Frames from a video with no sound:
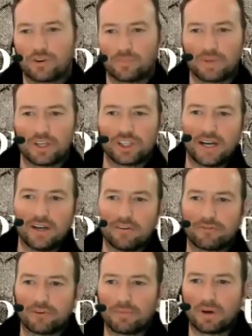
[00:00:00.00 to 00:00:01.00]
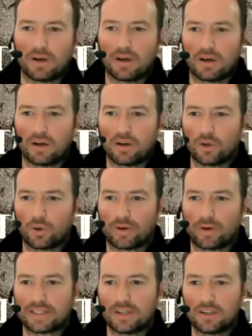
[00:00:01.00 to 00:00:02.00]
from the chat from
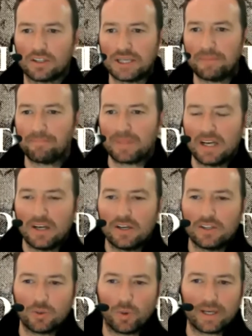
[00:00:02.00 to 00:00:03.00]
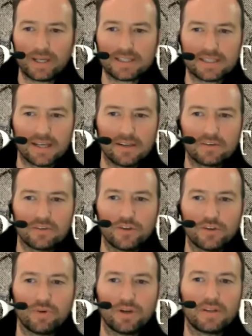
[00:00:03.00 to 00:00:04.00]
Lori Sarti. To what extent do
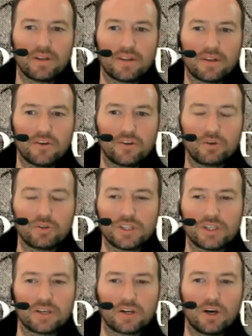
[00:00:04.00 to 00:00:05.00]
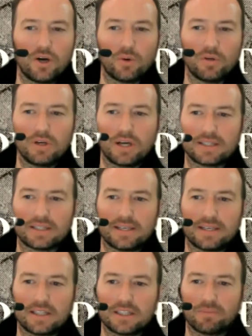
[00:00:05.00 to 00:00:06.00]
you read the Theodosian Code as a
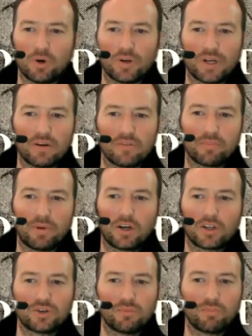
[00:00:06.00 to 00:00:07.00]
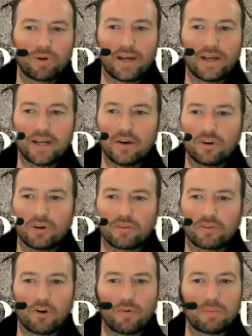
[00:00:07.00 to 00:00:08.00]
testimony of the partial breakdown of
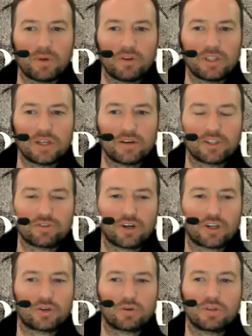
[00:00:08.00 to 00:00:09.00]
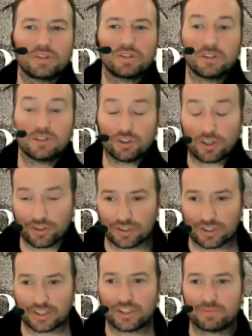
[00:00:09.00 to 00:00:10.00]
the Roman military structures,
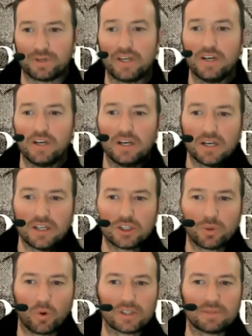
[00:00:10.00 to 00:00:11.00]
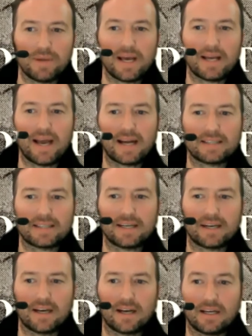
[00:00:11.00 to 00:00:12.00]
towards men
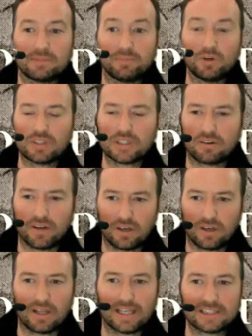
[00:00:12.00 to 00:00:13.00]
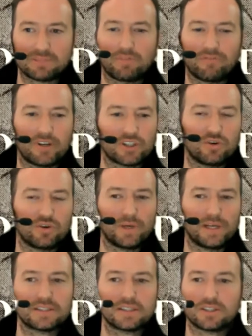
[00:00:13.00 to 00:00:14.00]
acting as military on a less professional
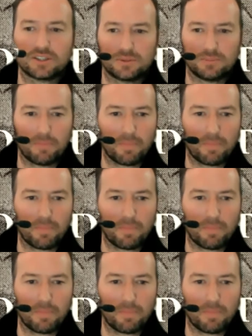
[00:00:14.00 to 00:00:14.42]
basis?